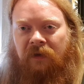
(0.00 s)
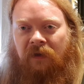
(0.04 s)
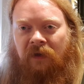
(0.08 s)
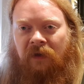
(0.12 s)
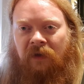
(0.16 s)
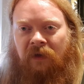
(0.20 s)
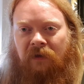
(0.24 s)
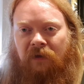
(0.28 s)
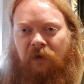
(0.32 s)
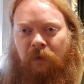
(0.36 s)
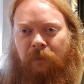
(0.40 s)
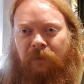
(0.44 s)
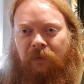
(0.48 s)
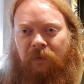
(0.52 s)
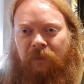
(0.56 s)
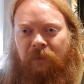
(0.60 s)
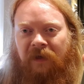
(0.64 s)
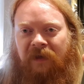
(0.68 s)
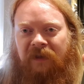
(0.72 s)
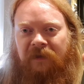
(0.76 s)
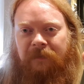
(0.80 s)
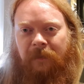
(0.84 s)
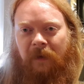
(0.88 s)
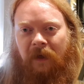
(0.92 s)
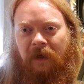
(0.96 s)
a couple of
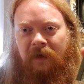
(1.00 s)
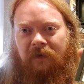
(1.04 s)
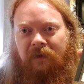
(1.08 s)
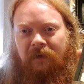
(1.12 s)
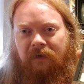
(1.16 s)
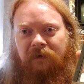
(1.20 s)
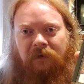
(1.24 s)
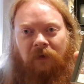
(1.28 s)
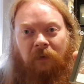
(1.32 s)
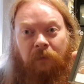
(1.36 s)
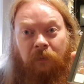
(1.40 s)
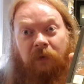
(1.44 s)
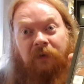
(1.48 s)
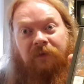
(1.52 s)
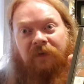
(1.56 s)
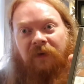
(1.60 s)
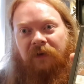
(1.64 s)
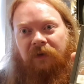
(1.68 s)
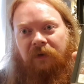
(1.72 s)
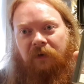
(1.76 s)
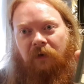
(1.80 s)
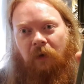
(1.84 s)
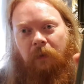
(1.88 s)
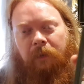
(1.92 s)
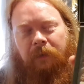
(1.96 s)
weeks back. I would have had
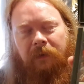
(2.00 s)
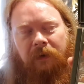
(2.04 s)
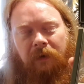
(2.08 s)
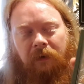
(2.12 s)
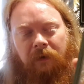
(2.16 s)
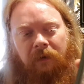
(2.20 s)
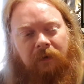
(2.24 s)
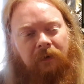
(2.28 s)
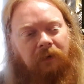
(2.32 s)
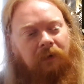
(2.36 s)
a copy.